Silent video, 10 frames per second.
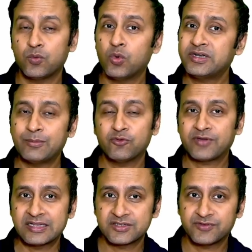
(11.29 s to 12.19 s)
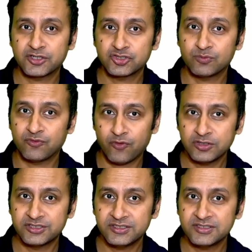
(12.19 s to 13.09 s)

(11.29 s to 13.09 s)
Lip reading: what type of calcification morphology